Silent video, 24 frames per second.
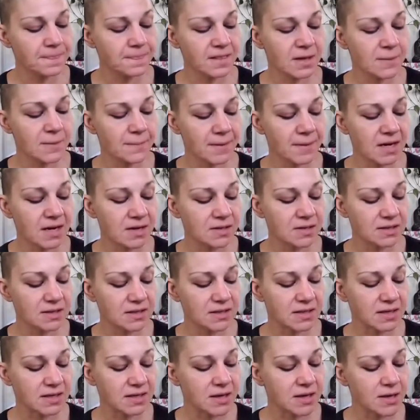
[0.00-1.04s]

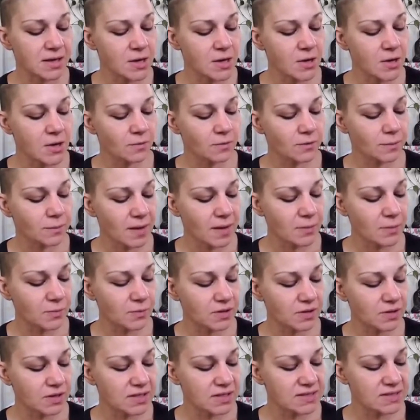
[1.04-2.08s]
Apparently,
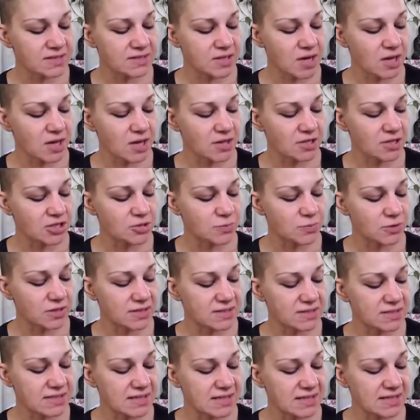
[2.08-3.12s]
remembering this knowledge
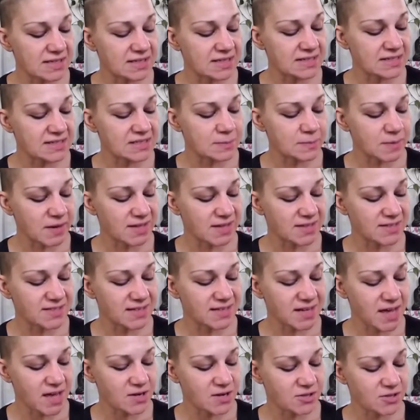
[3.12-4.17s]
brings in an expanded
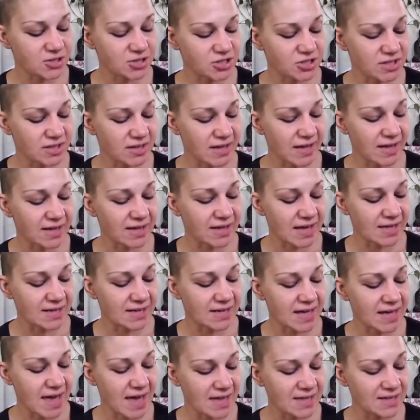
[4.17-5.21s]
energy that can
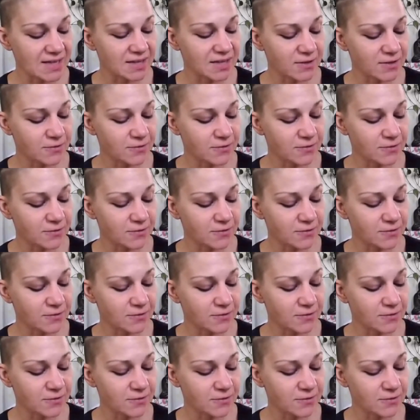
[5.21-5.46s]
end the